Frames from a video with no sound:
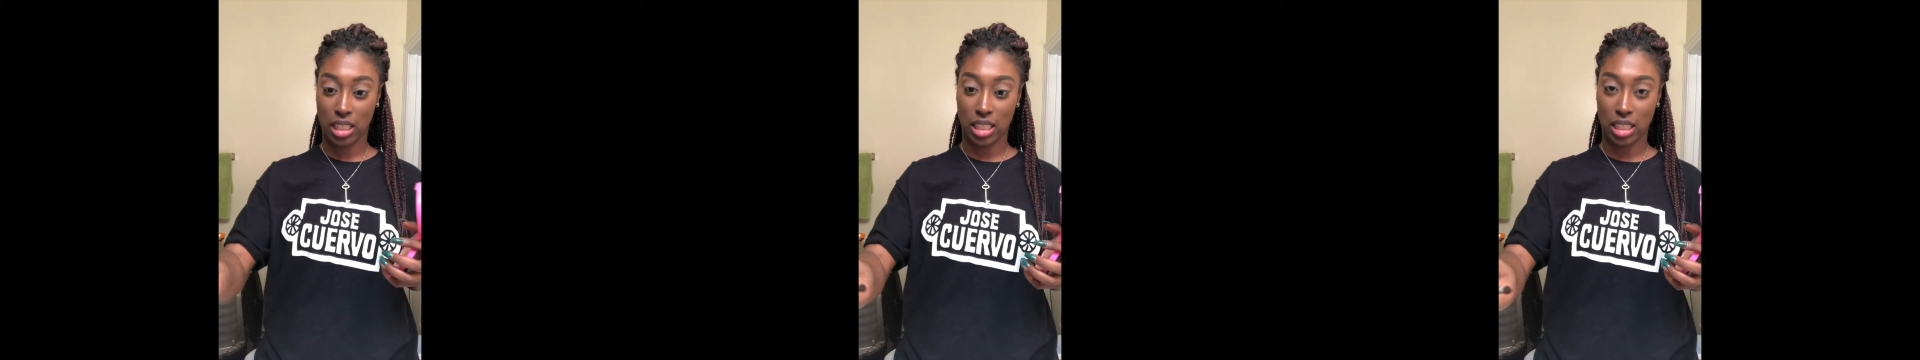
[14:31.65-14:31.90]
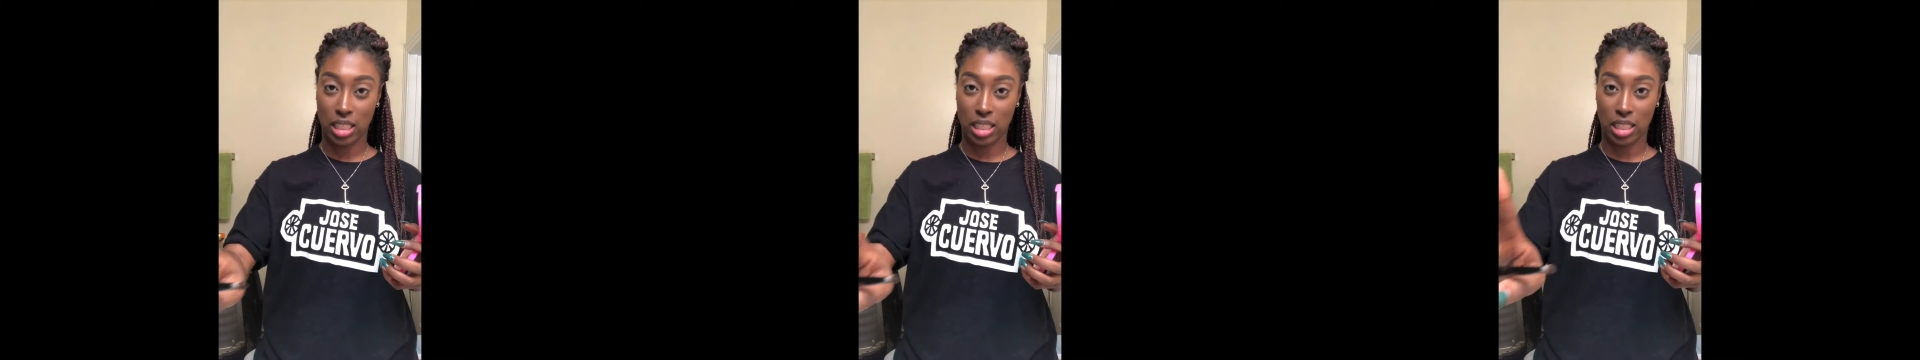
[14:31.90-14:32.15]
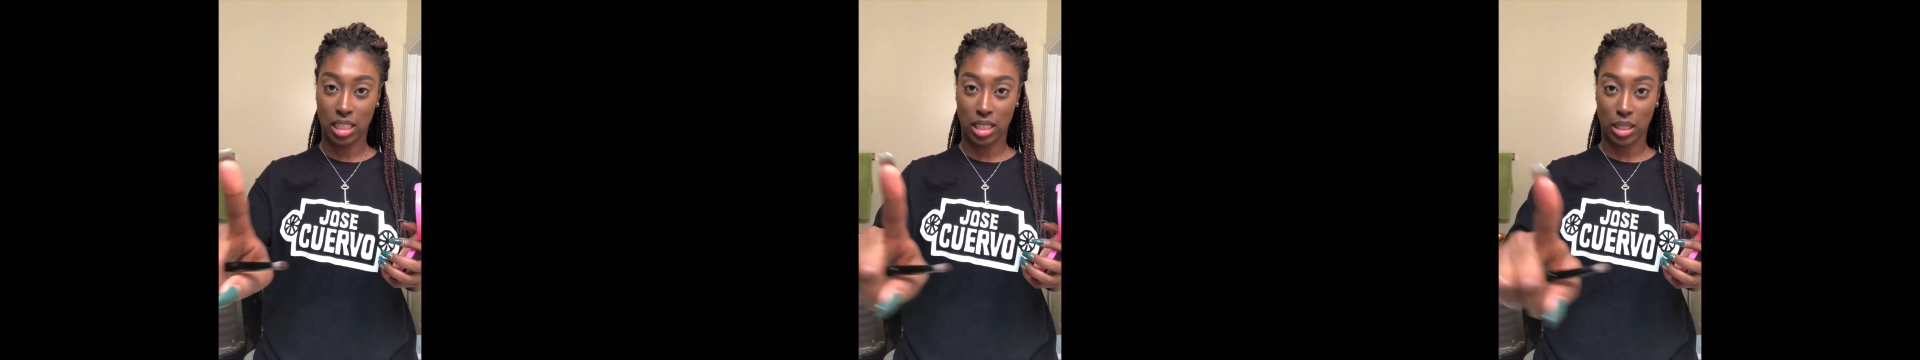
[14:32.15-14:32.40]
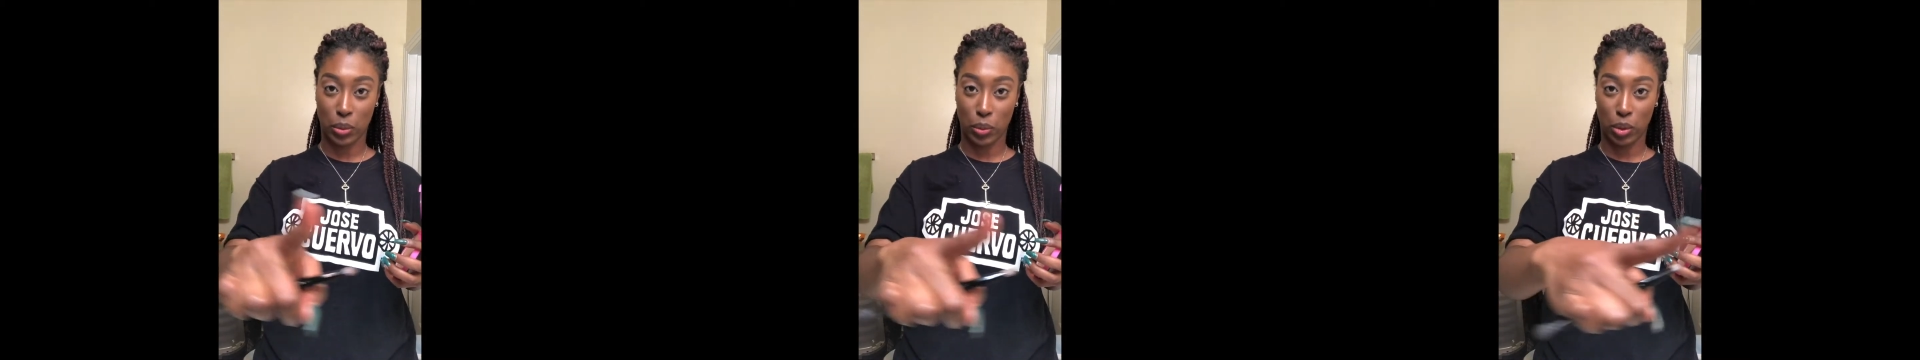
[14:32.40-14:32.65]

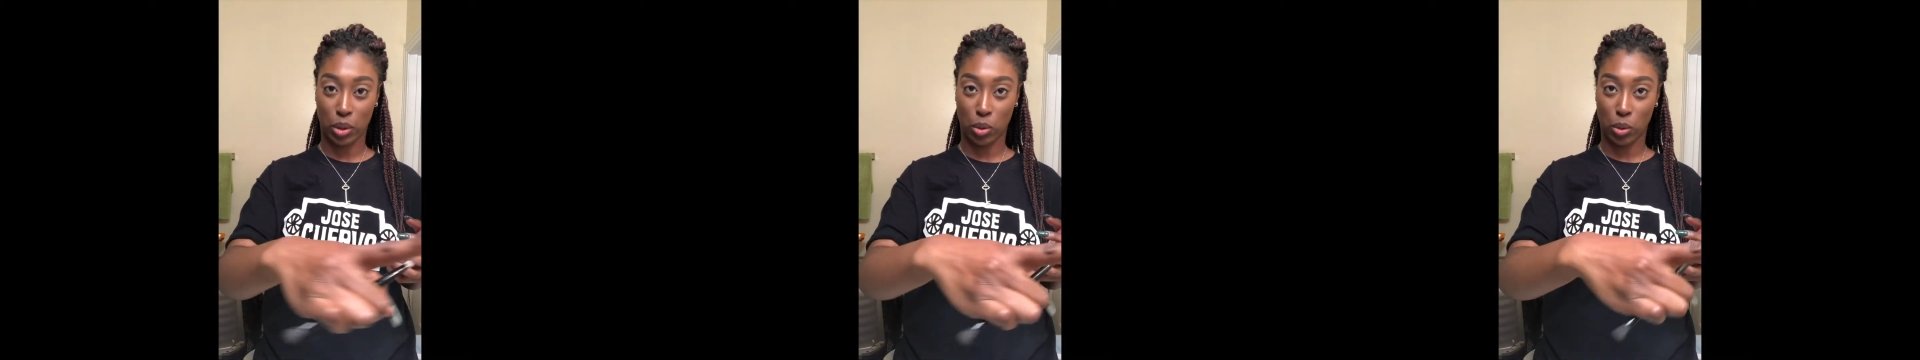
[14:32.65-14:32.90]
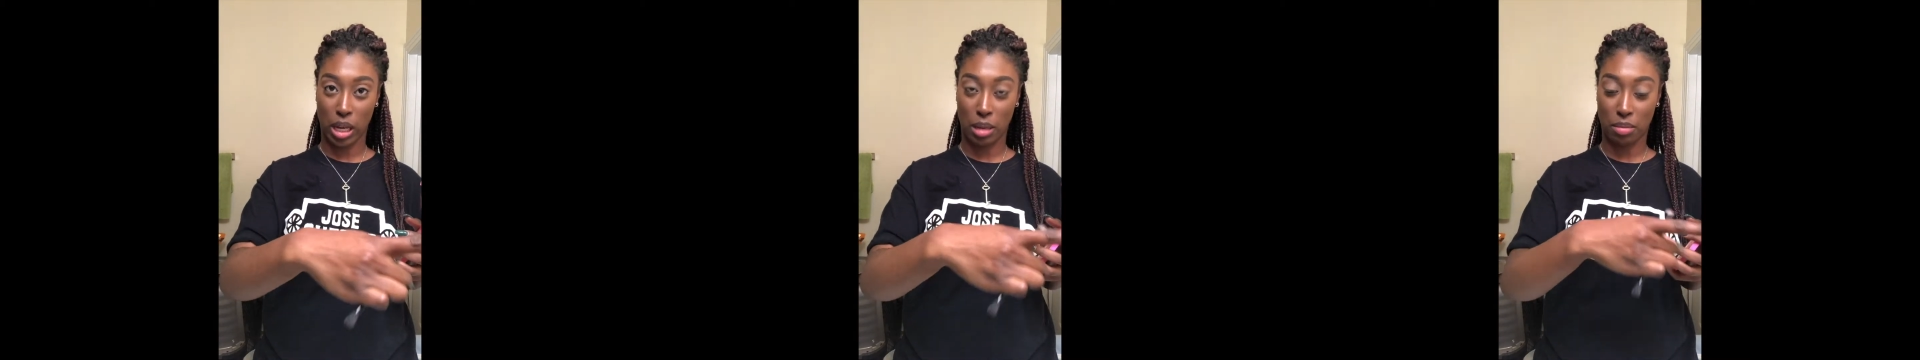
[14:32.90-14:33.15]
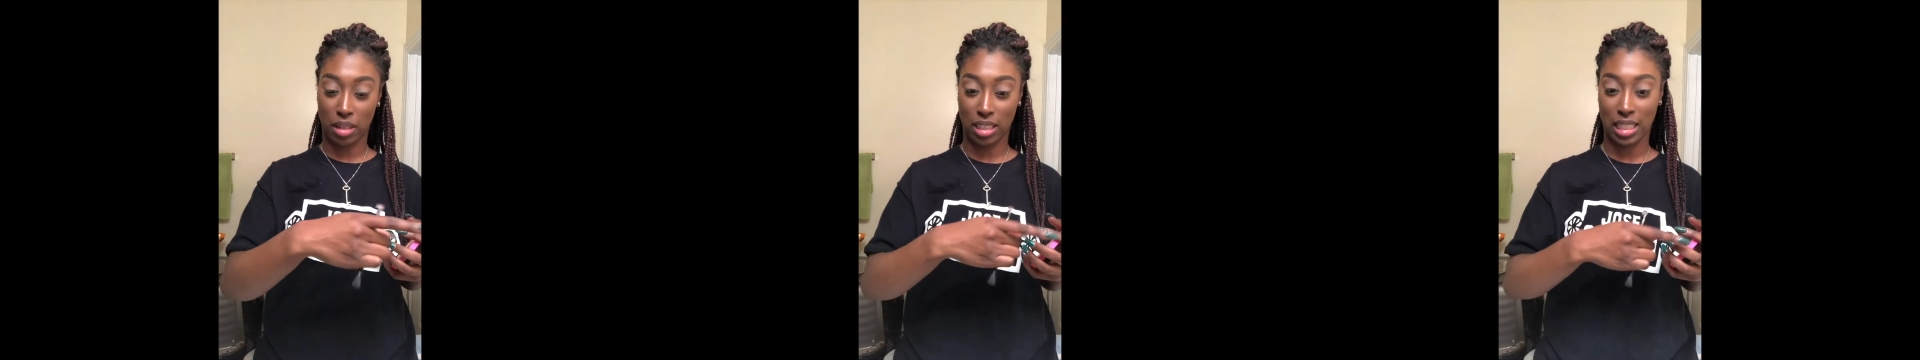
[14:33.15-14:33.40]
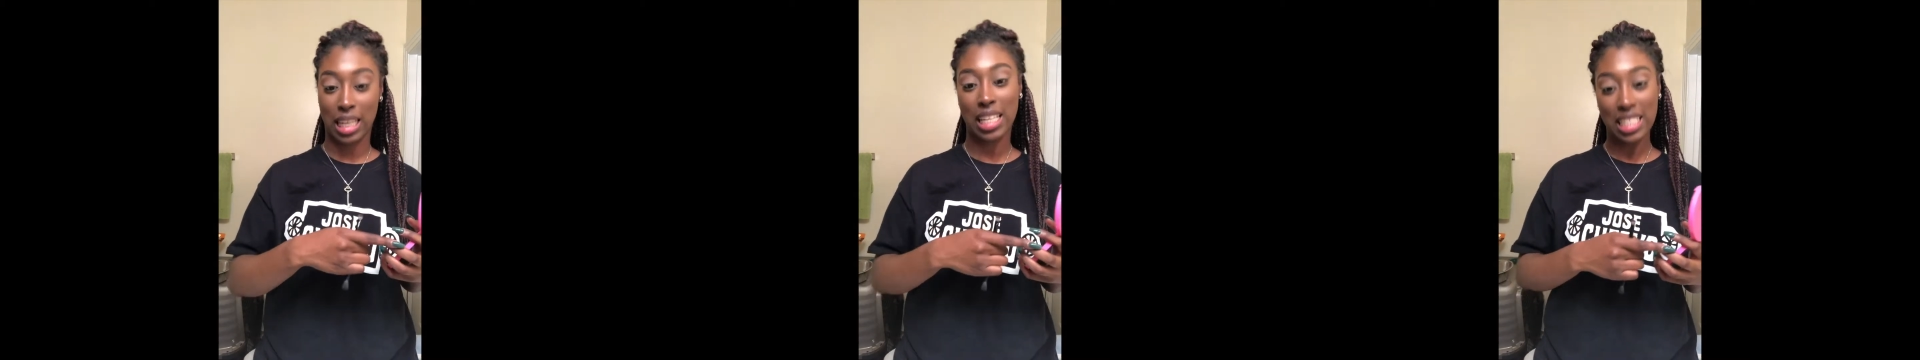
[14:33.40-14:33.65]
I was
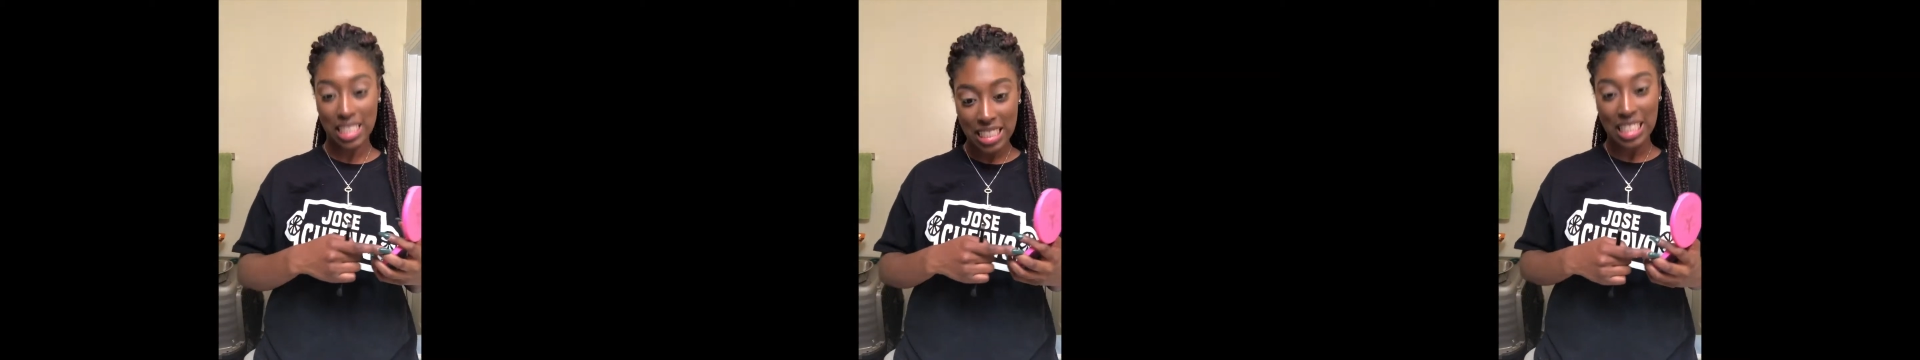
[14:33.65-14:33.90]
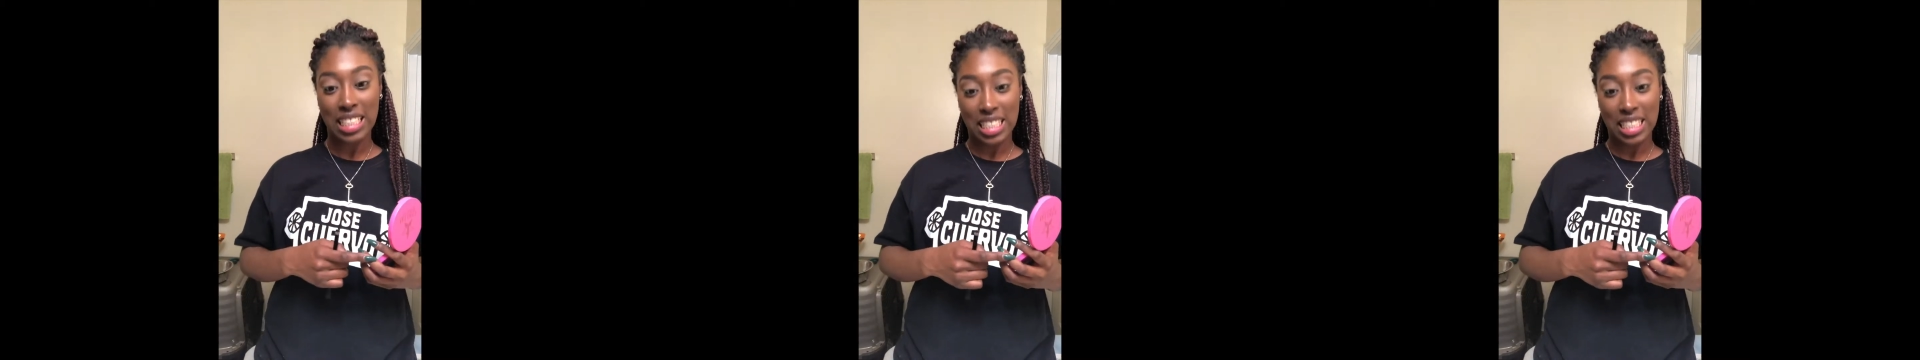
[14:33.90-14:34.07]
swipe. And I was like,